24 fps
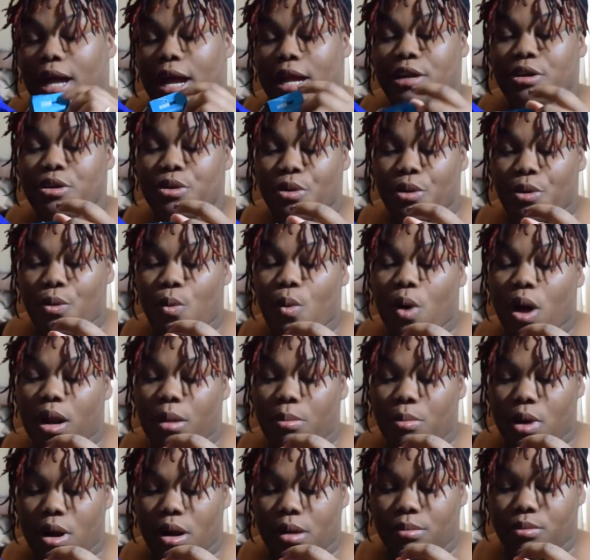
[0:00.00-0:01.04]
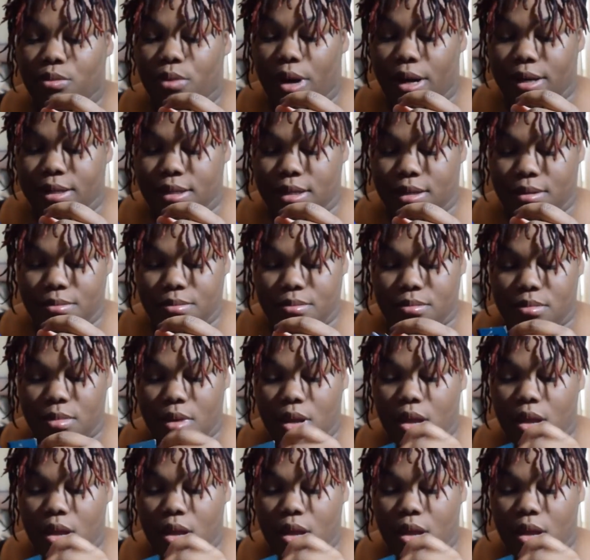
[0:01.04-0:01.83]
I know Walmart brand them,